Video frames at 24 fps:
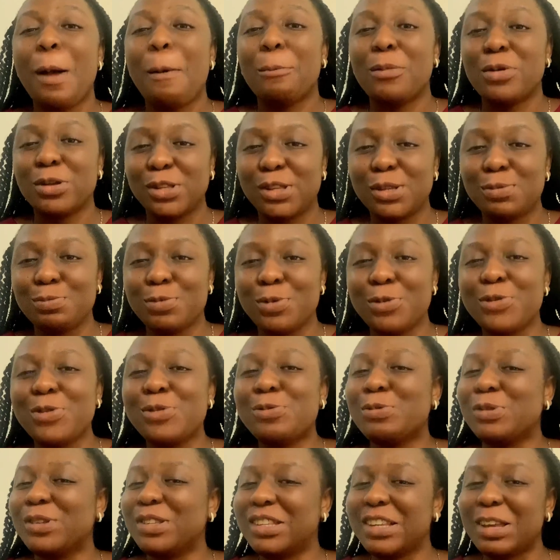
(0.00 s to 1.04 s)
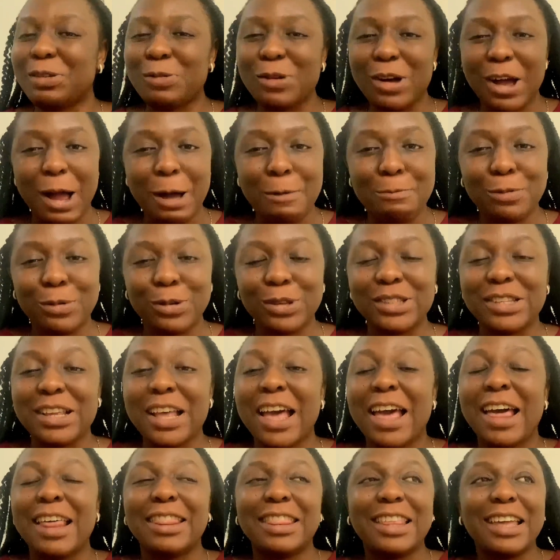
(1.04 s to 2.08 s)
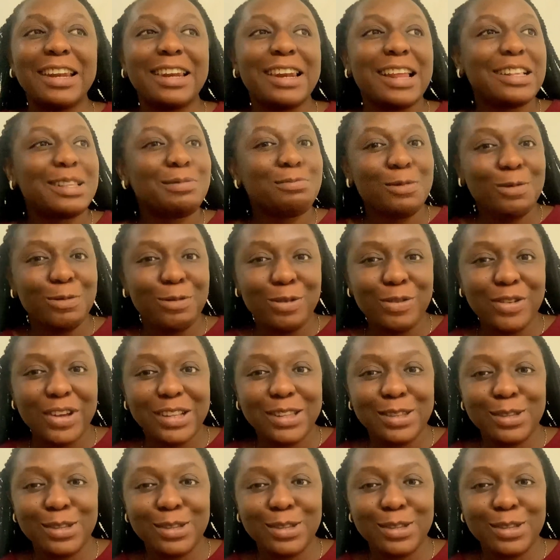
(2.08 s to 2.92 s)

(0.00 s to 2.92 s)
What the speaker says: but tomorrow we'll see what happens. Then let's move over